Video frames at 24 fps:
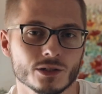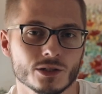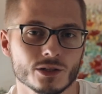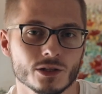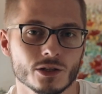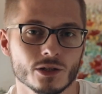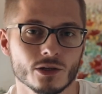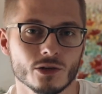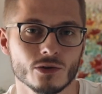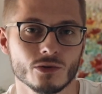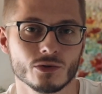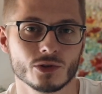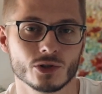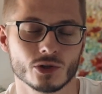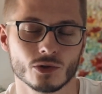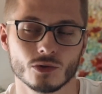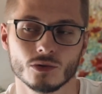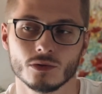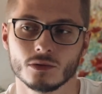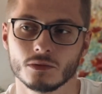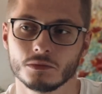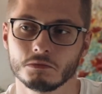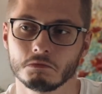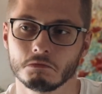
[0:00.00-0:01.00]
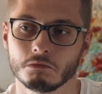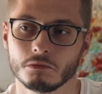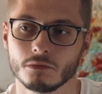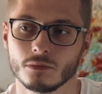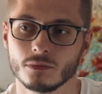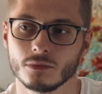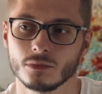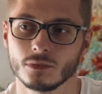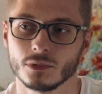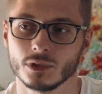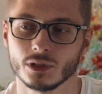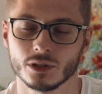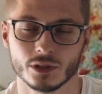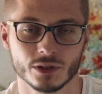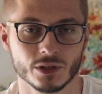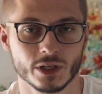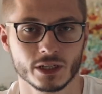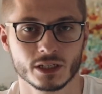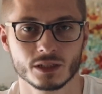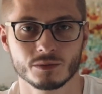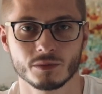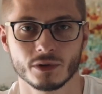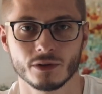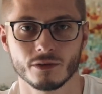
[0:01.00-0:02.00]
see you soon in the
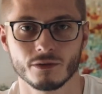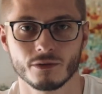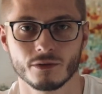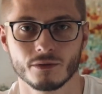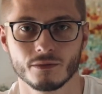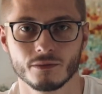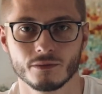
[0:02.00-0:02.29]
next month.